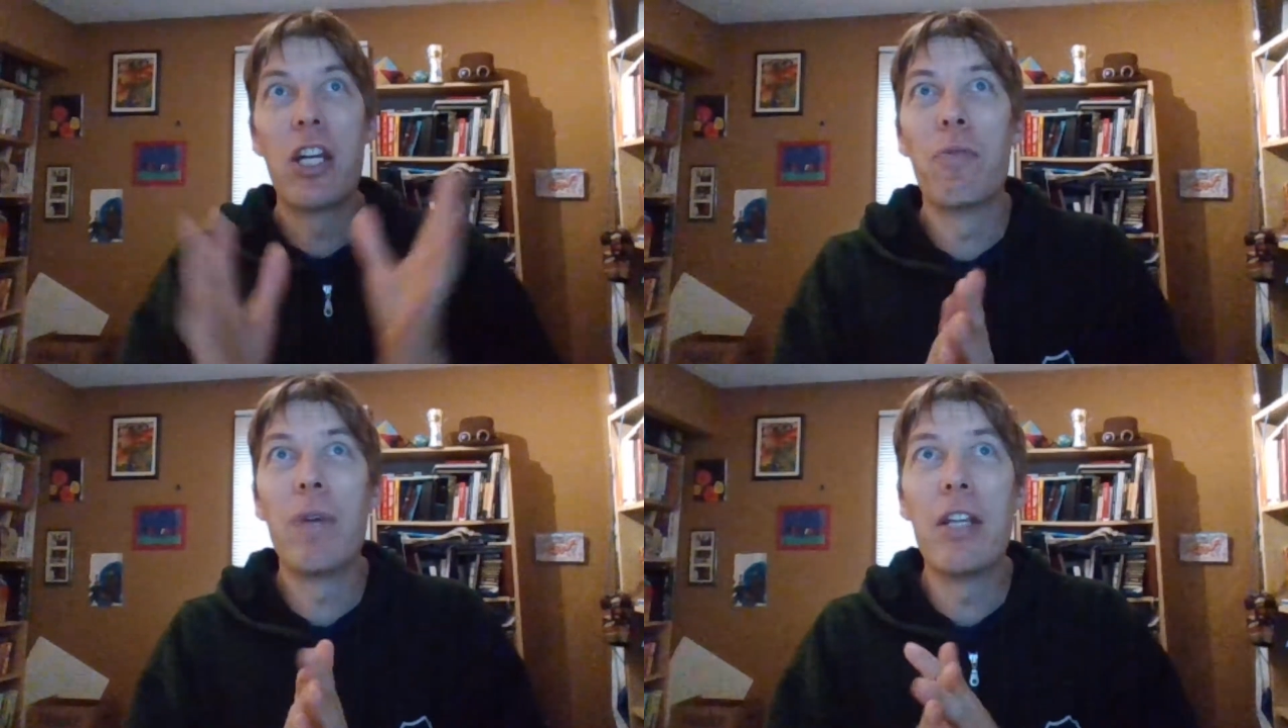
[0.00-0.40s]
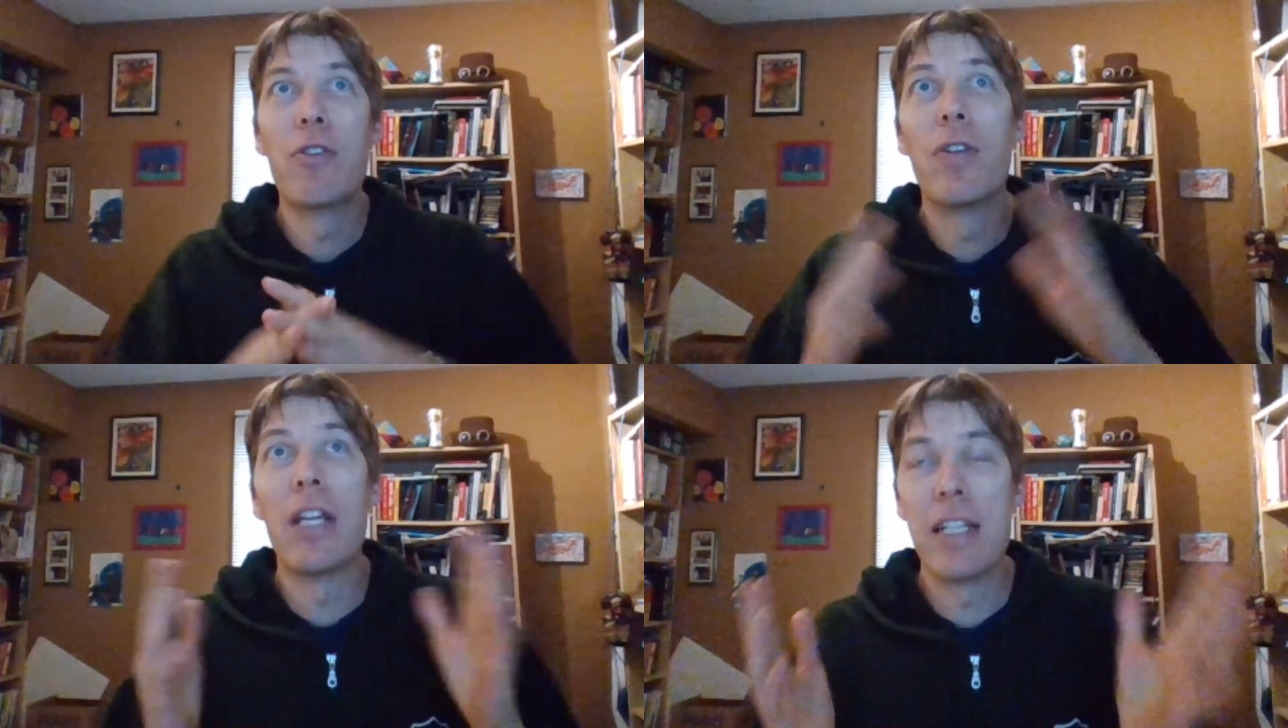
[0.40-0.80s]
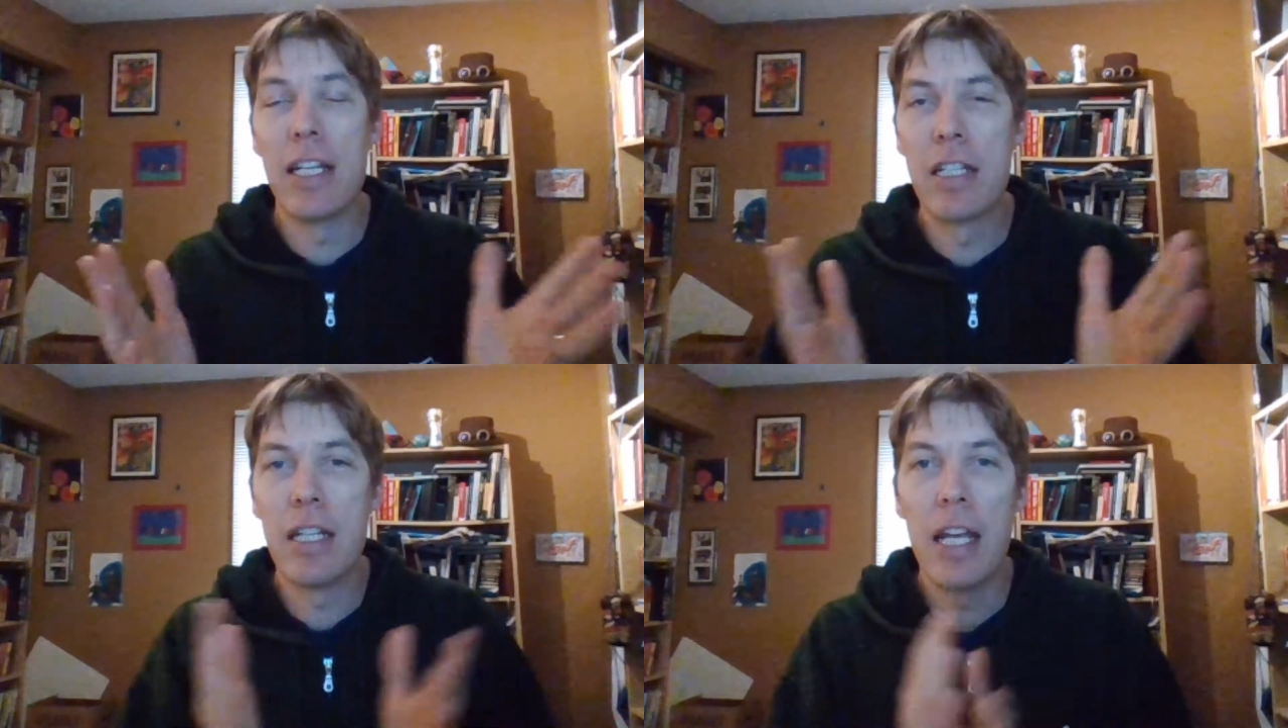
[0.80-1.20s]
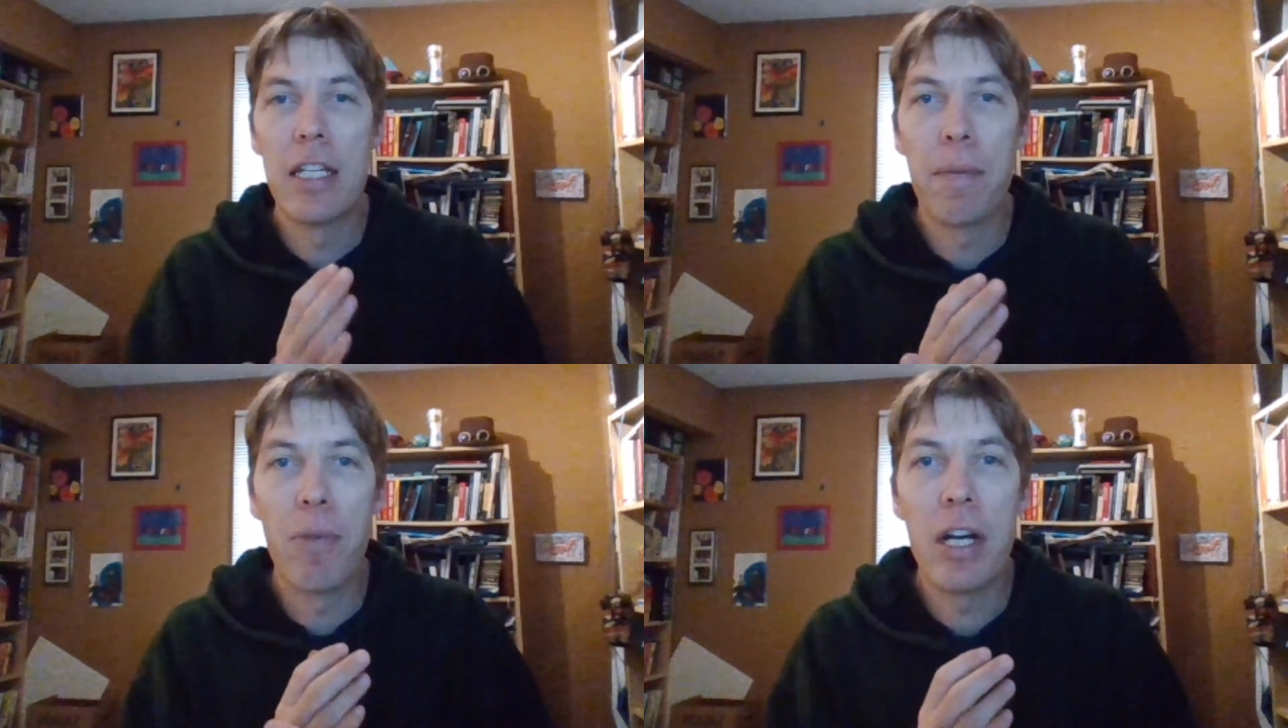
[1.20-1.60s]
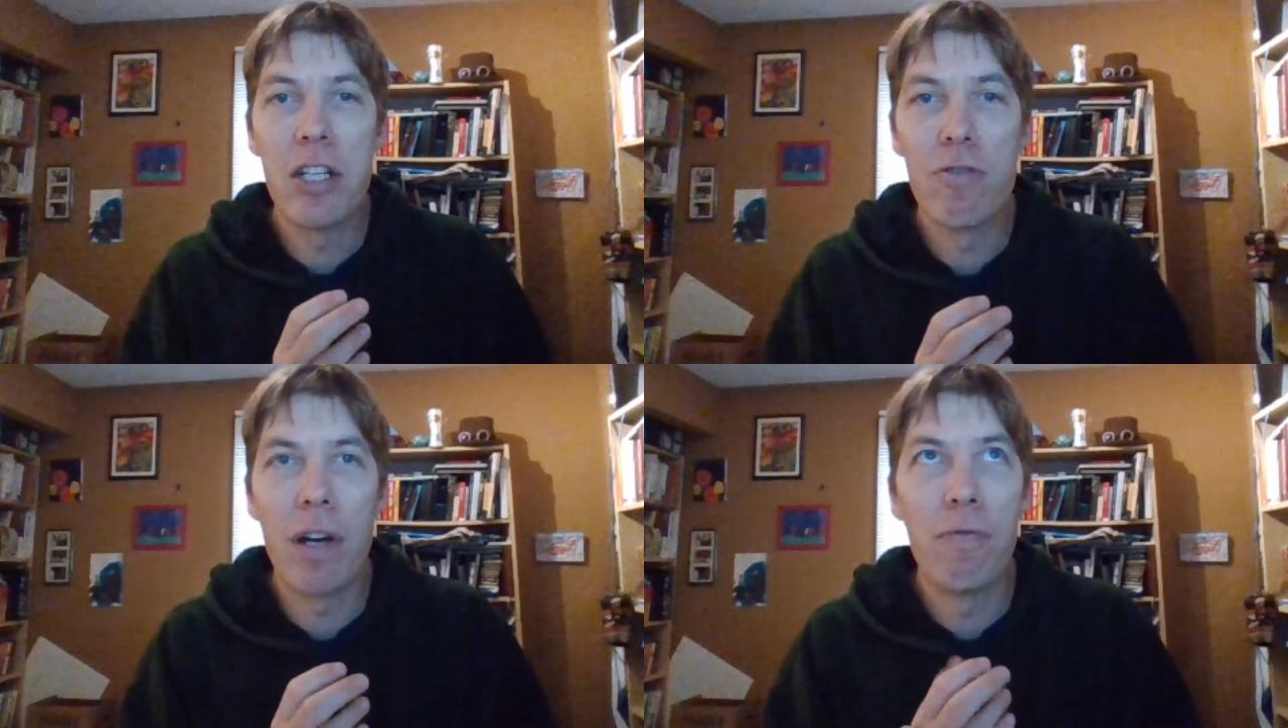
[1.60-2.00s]
you can read through this. It's a
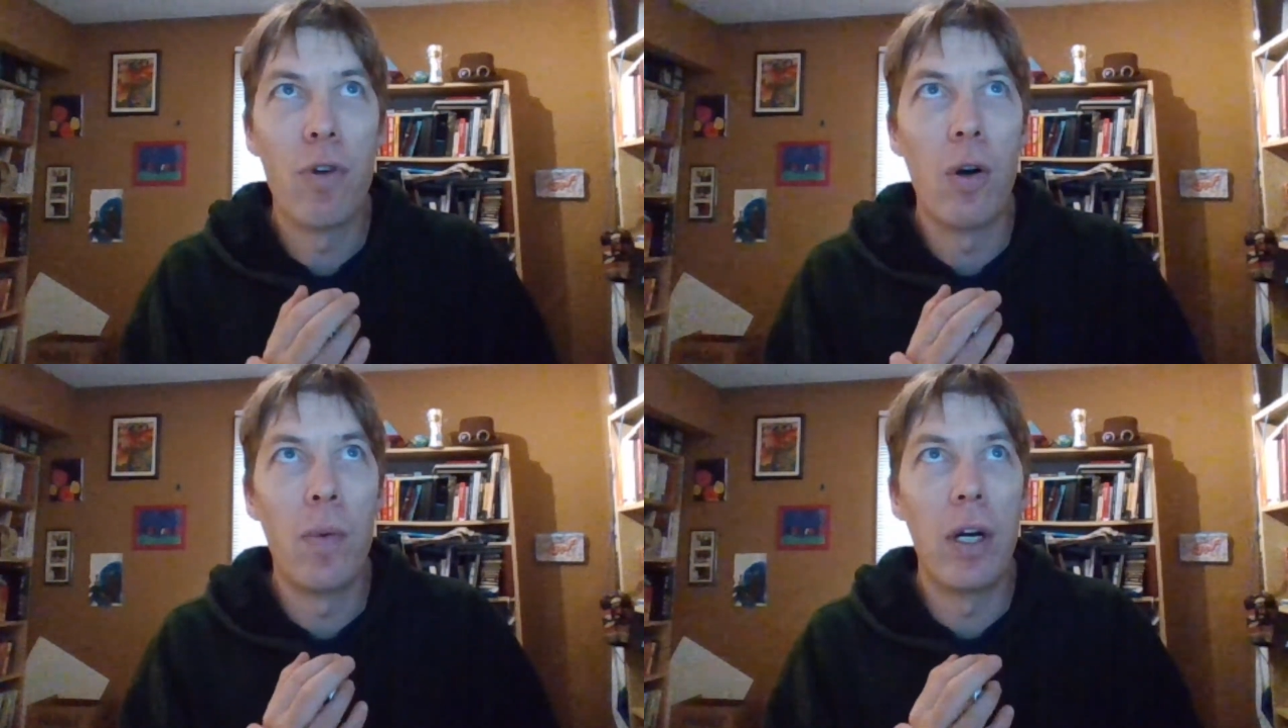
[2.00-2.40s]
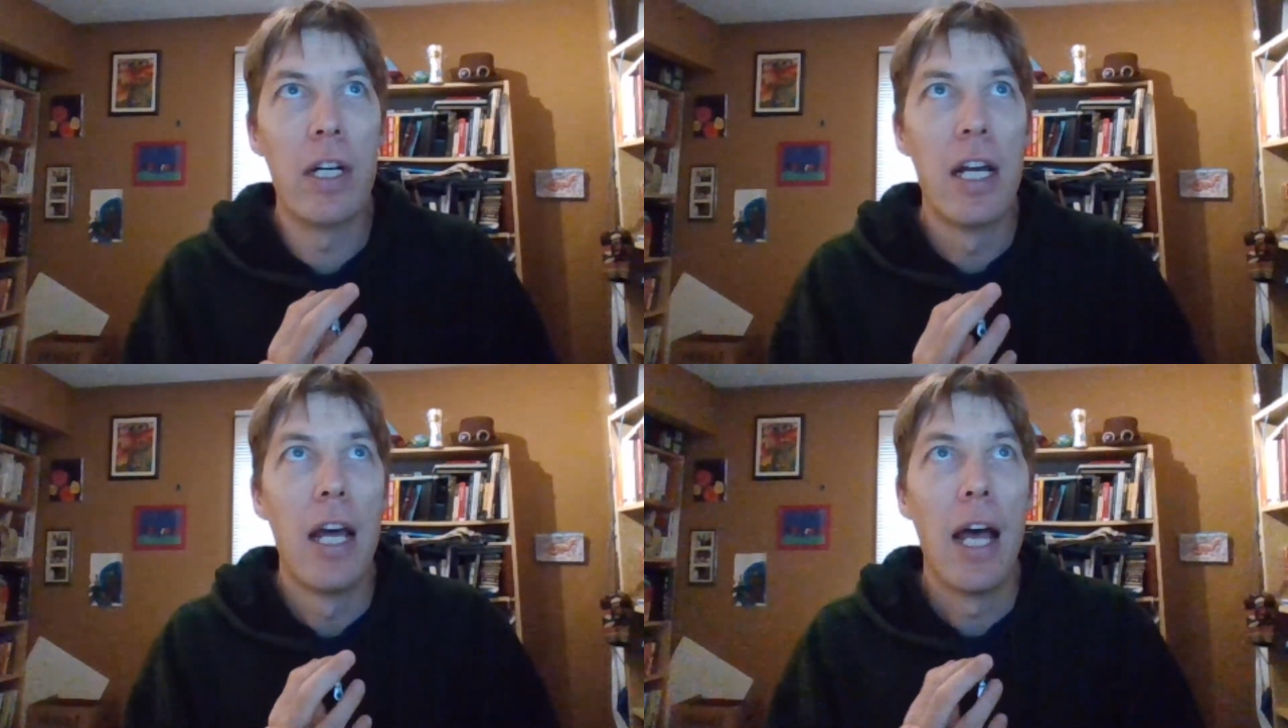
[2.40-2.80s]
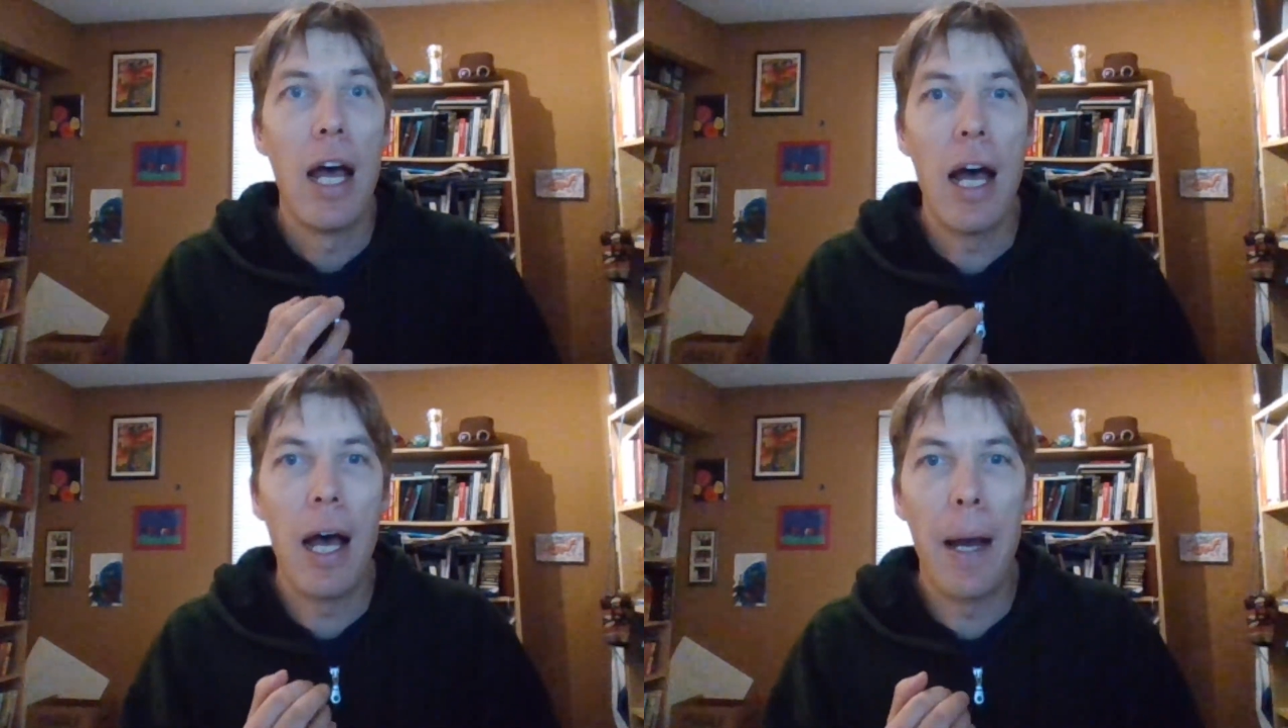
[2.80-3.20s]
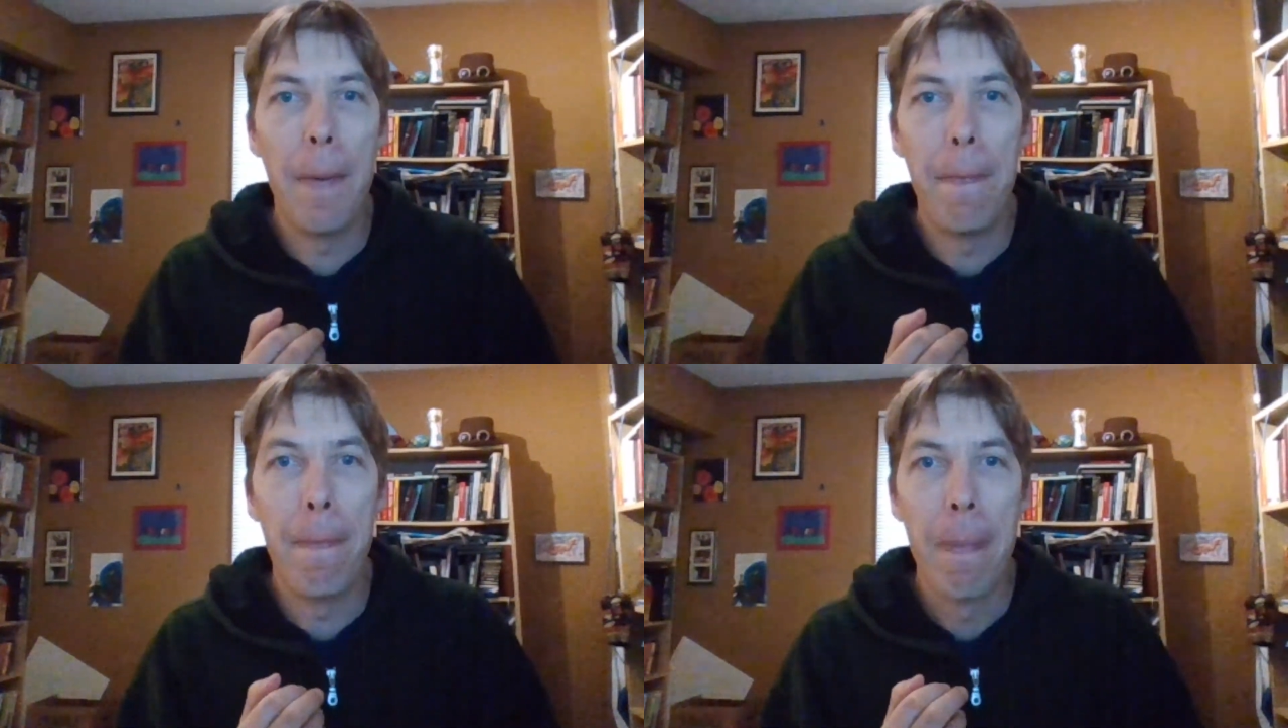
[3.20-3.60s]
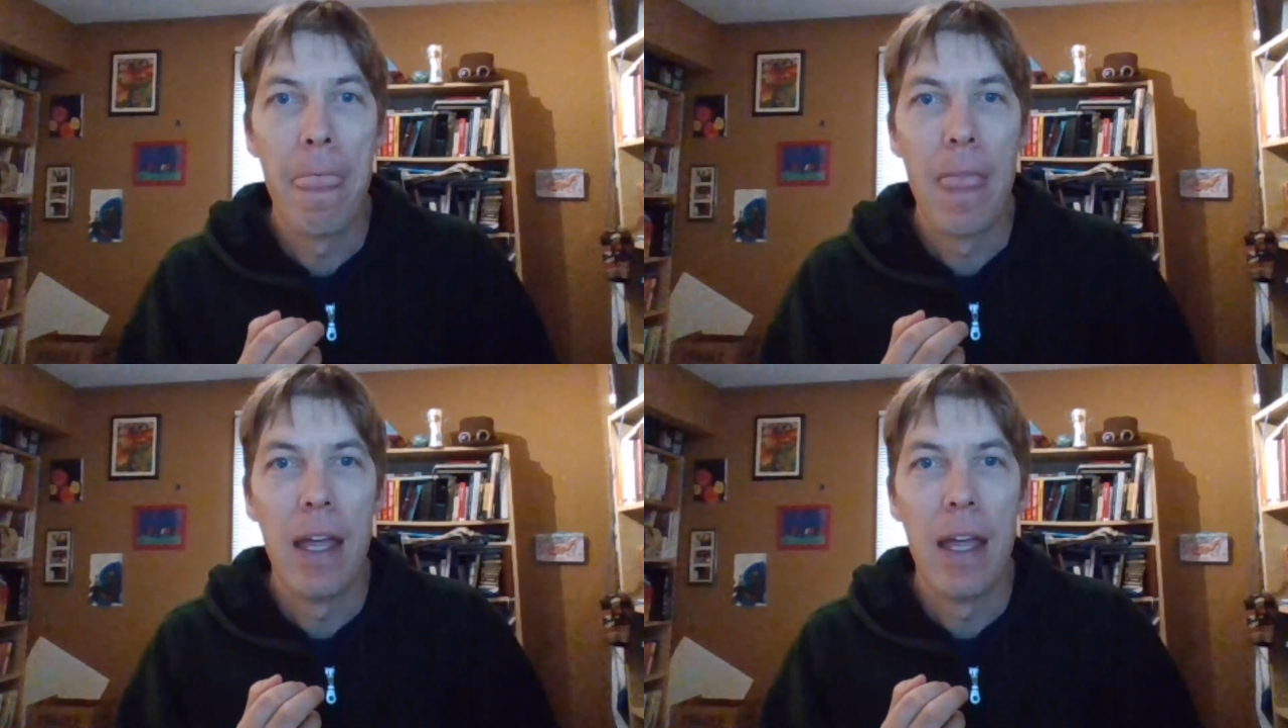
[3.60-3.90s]
pretty straightforward um,